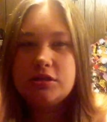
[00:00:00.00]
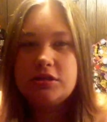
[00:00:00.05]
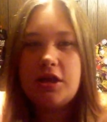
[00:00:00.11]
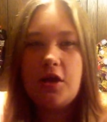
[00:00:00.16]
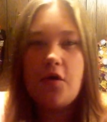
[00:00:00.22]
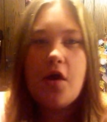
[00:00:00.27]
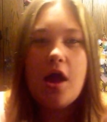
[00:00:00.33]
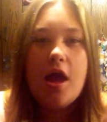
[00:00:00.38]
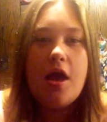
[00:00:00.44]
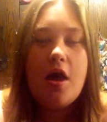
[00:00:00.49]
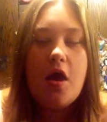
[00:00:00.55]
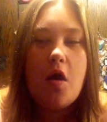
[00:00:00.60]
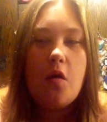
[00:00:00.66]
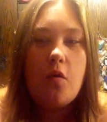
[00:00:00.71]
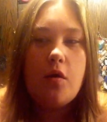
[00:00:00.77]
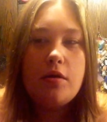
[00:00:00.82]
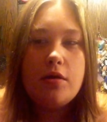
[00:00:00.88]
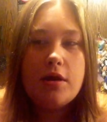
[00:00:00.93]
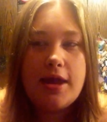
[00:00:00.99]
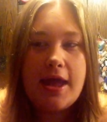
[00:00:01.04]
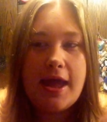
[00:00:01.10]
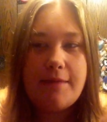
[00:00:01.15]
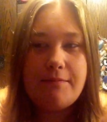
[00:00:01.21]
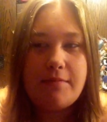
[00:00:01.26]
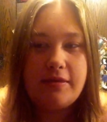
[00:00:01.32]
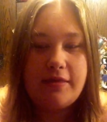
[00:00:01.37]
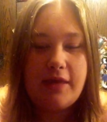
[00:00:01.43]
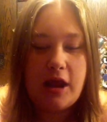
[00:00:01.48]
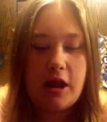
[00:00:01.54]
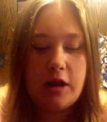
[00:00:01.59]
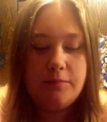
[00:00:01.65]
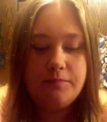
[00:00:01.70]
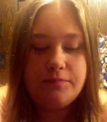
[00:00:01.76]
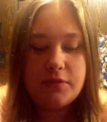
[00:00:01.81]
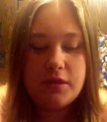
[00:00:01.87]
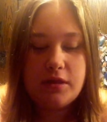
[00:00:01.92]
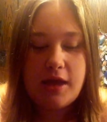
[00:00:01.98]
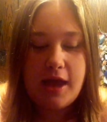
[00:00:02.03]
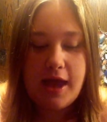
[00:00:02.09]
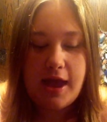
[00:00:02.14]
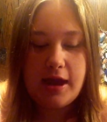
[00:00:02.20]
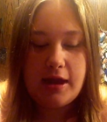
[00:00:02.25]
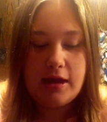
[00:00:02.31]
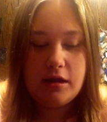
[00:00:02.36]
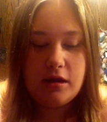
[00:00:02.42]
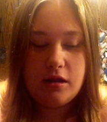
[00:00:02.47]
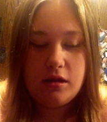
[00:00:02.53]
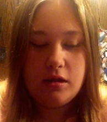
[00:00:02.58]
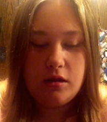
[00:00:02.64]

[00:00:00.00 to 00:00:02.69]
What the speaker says: so we were camping there, and